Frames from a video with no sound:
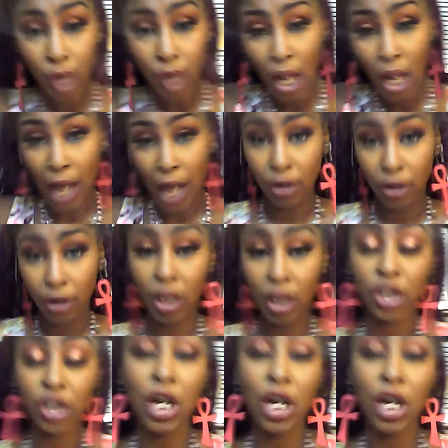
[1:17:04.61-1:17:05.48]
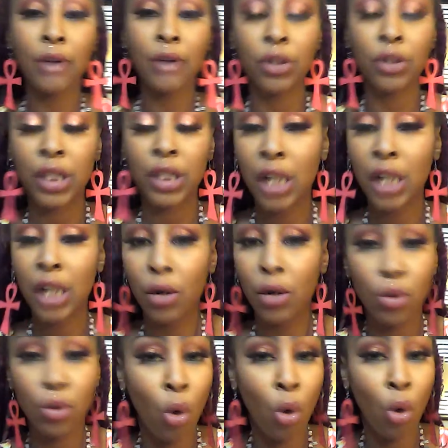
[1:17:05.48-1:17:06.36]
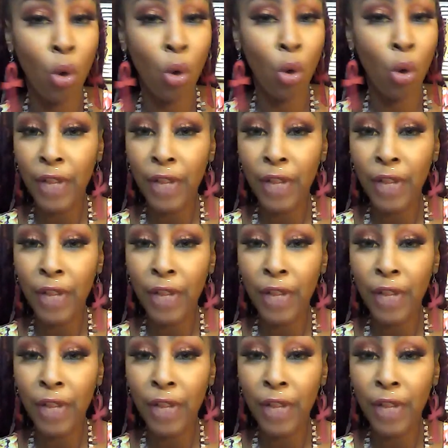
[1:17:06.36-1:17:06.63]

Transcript: And your inner child is going to tell you all